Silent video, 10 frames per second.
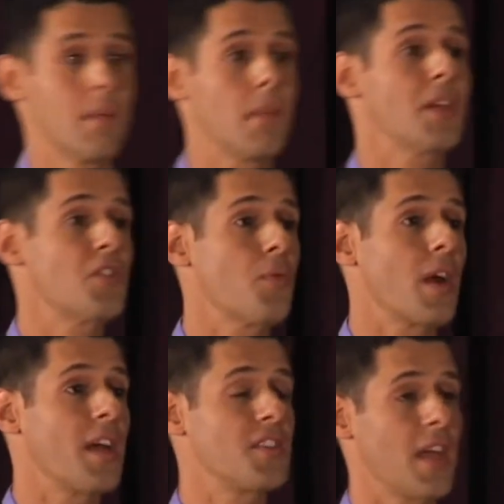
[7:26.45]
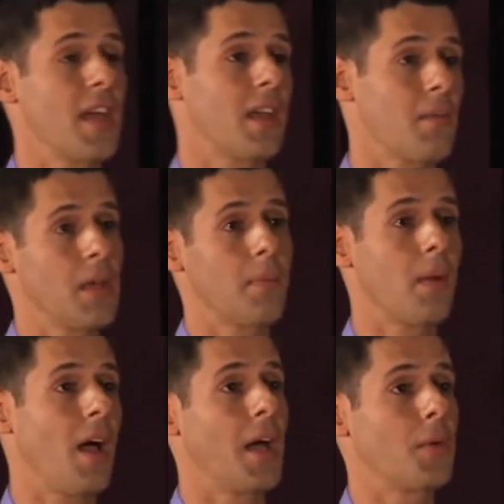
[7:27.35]
but much of what I say can be
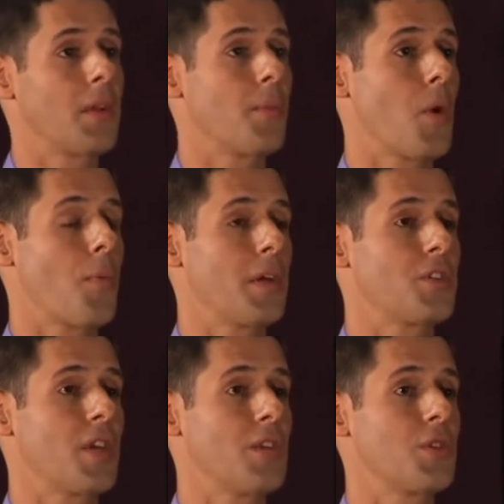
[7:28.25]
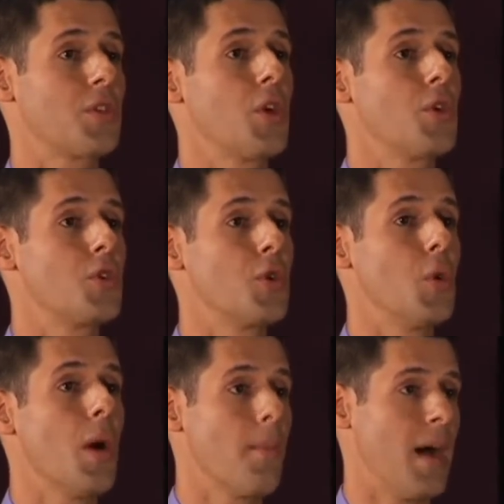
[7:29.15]
applied with the appropriate changes
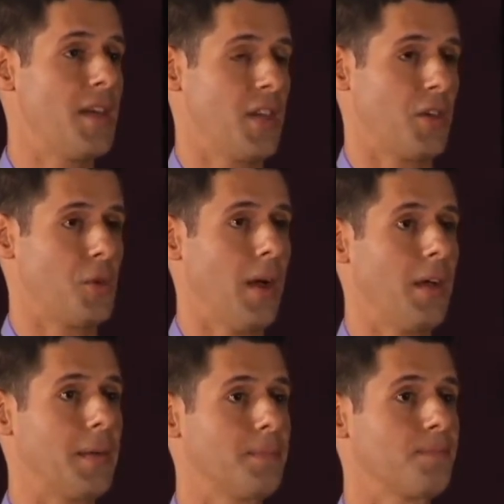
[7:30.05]
to bisexuality.